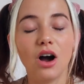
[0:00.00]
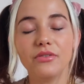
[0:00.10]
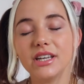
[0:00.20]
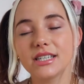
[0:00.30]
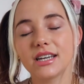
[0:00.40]

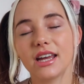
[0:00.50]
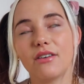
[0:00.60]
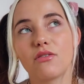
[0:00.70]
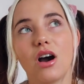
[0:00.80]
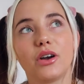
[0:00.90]
Obviously,
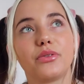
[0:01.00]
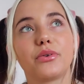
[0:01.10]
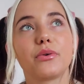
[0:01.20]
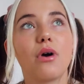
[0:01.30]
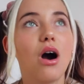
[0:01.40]
I've gone
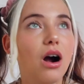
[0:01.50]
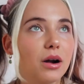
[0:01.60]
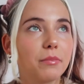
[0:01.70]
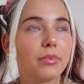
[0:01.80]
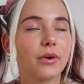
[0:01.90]
through
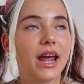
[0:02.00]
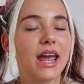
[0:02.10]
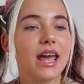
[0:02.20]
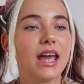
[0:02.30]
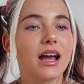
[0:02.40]

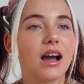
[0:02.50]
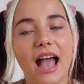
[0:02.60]
heartbreak,